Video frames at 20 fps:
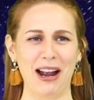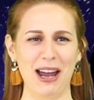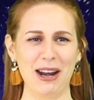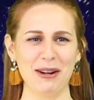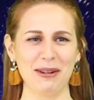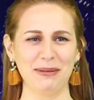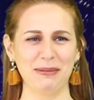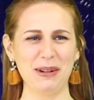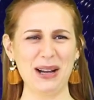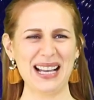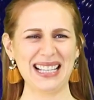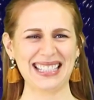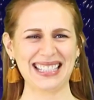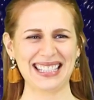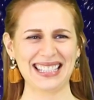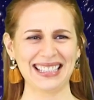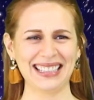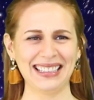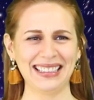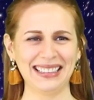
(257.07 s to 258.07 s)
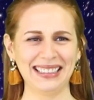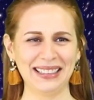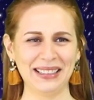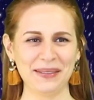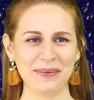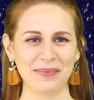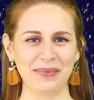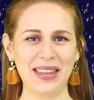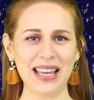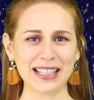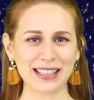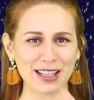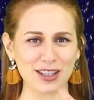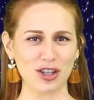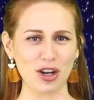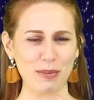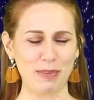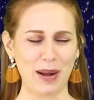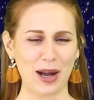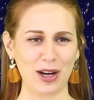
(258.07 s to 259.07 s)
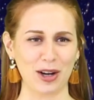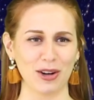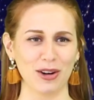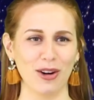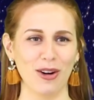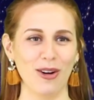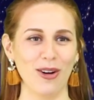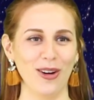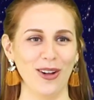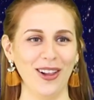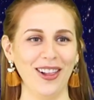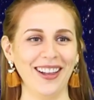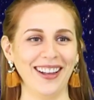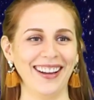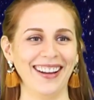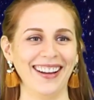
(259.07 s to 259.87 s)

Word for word: I don't, what? This is your pucker hole.